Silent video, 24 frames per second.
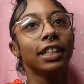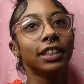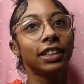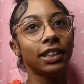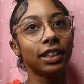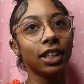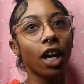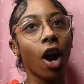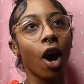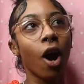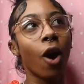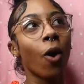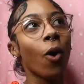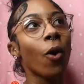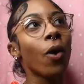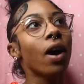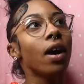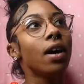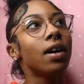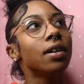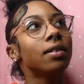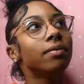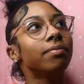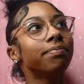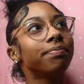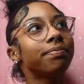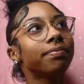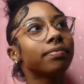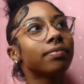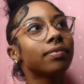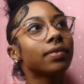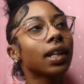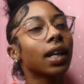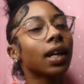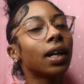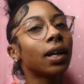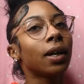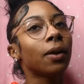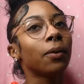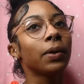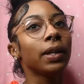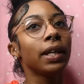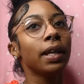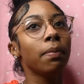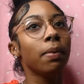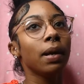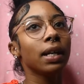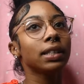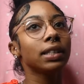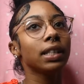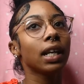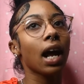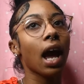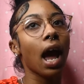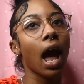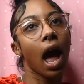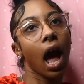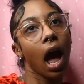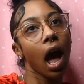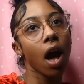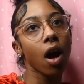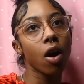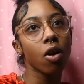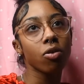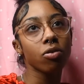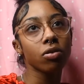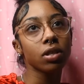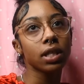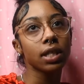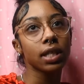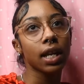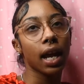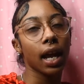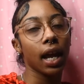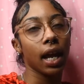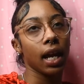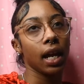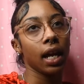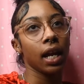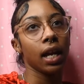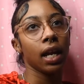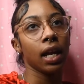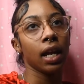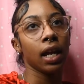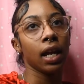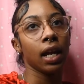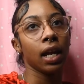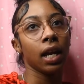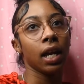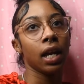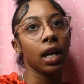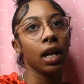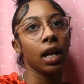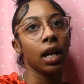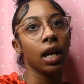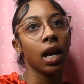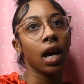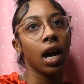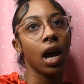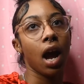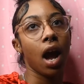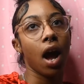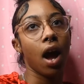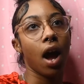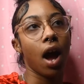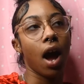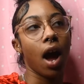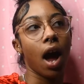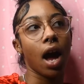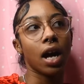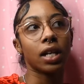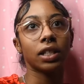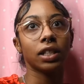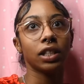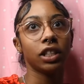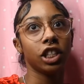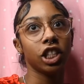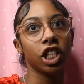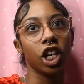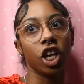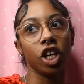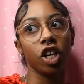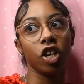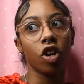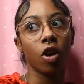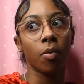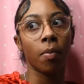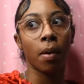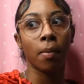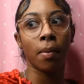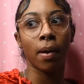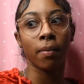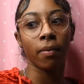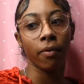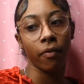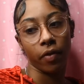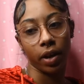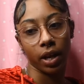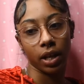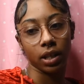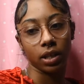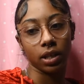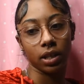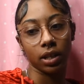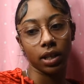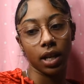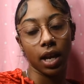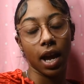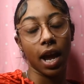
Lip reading: So, we get back to the house and I just see the look on my mama's face.